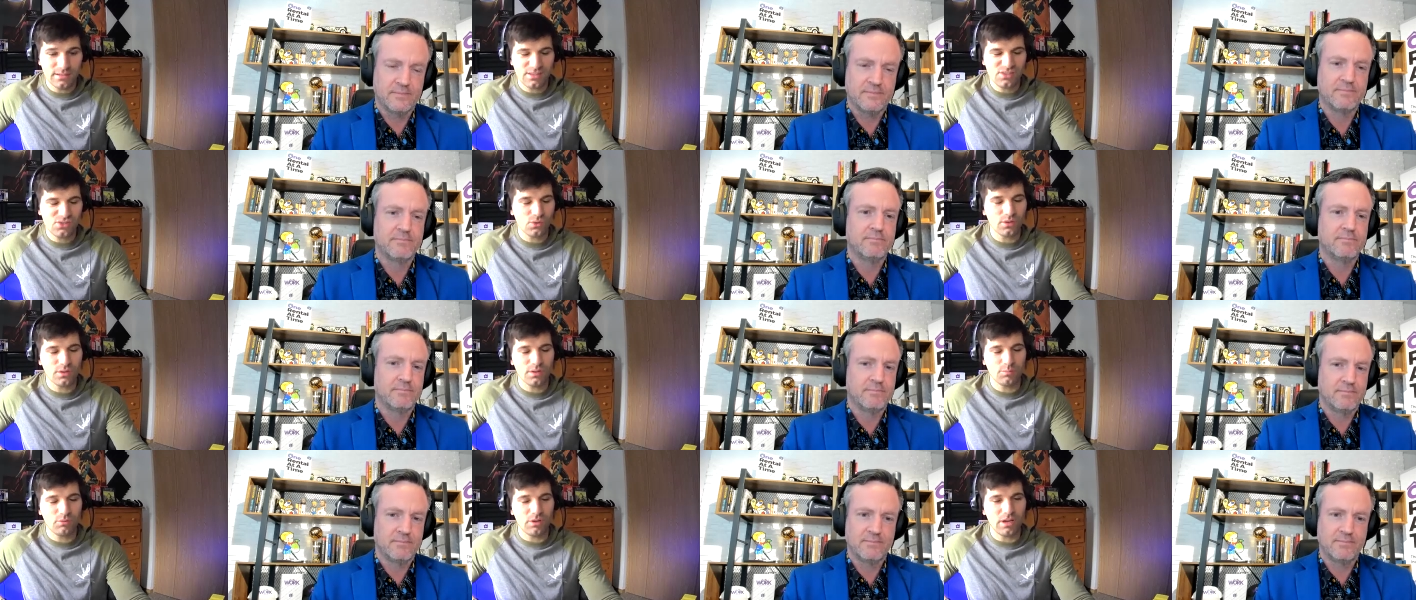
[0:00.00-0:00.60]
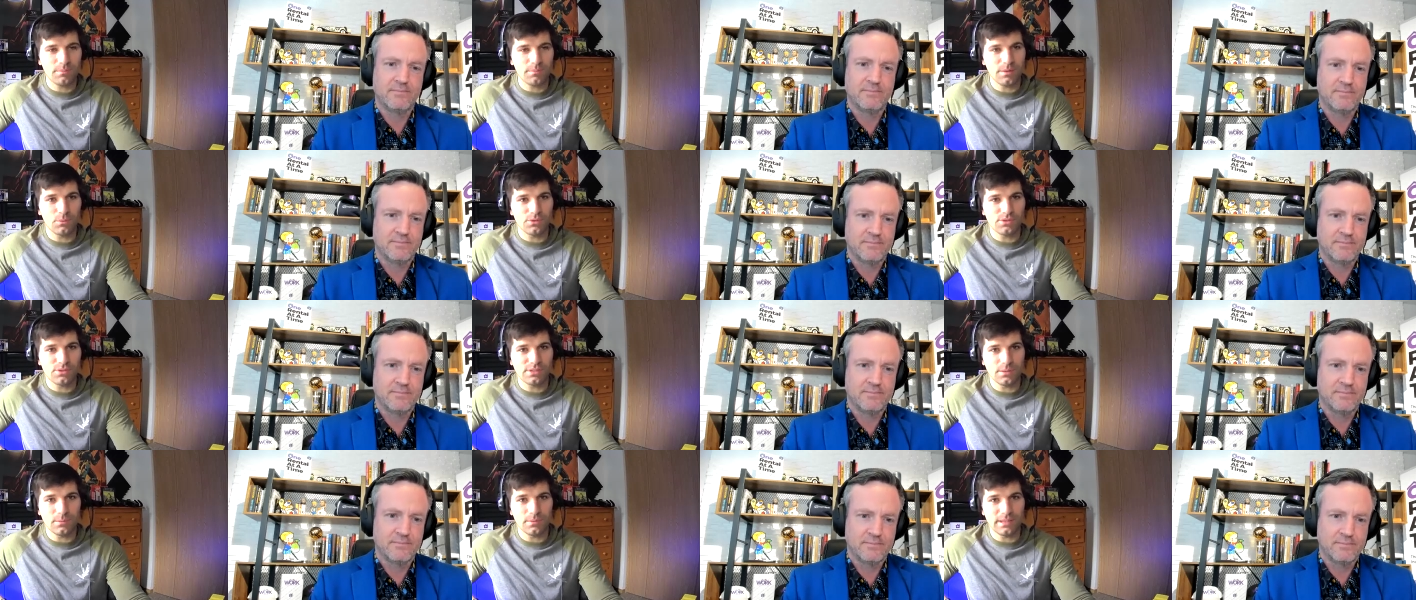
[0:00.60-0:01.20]
Speaker 1: That's sort of the problem that we're
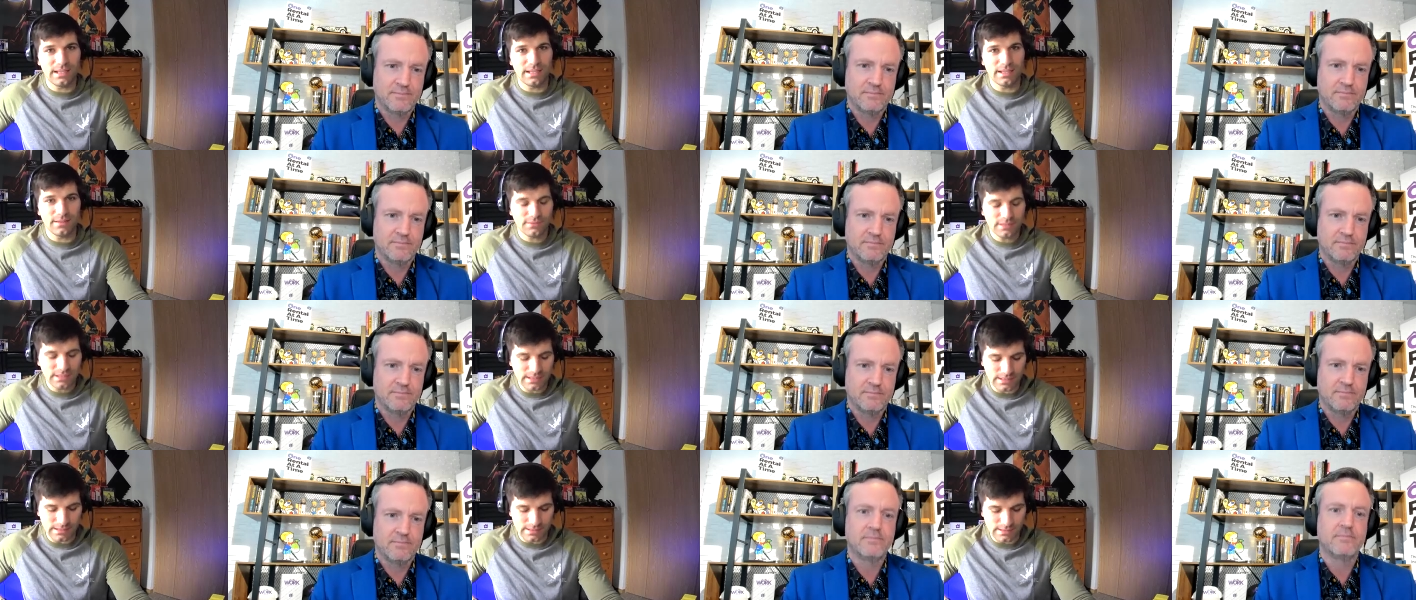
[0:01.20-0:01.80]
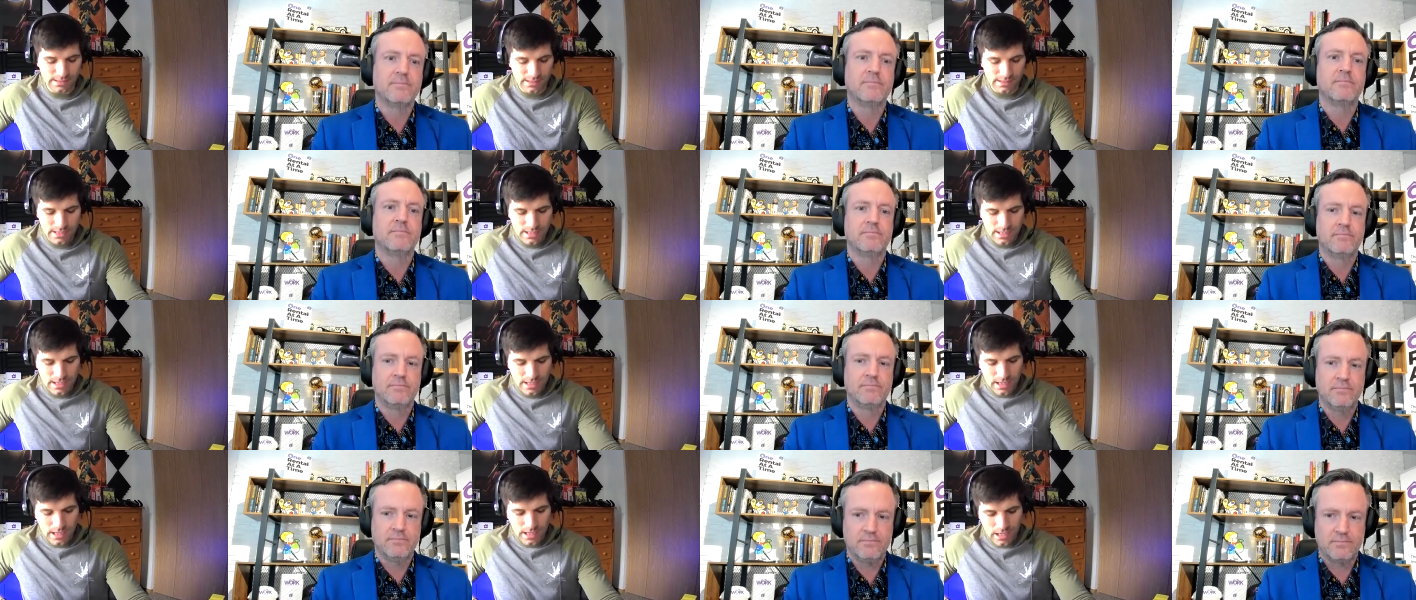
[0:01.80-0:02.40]
seeing with NFTs.
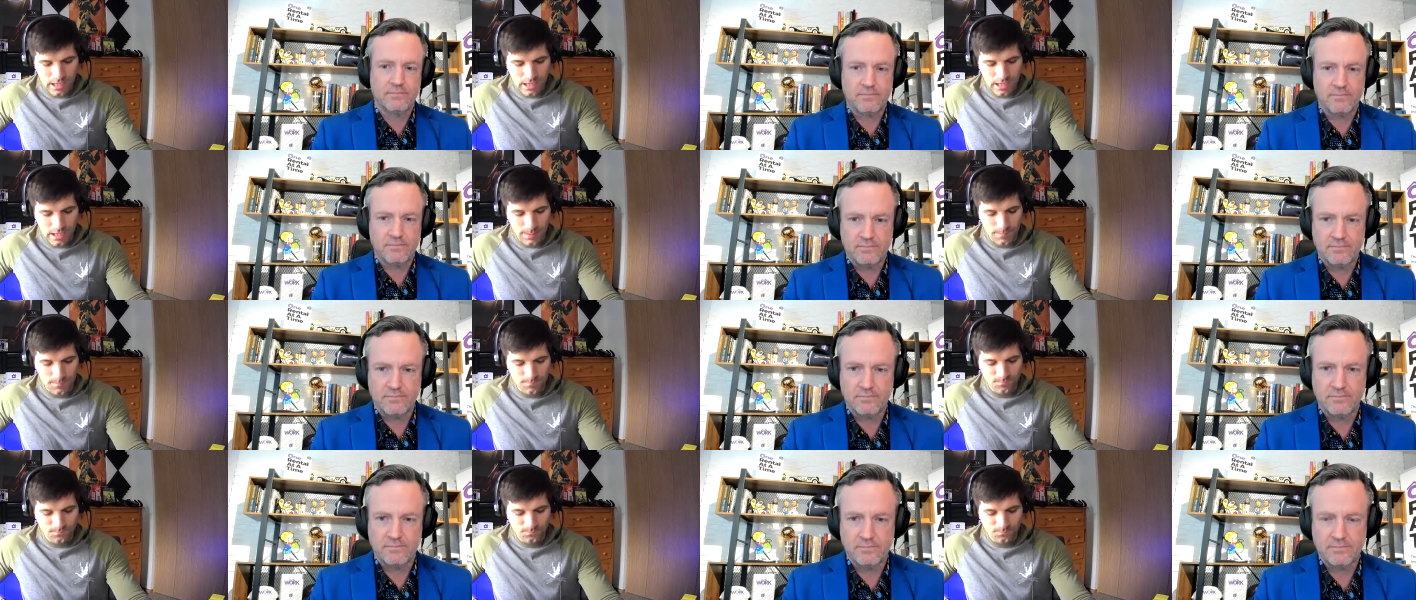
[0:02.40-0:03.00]
Mm-hmm. Um,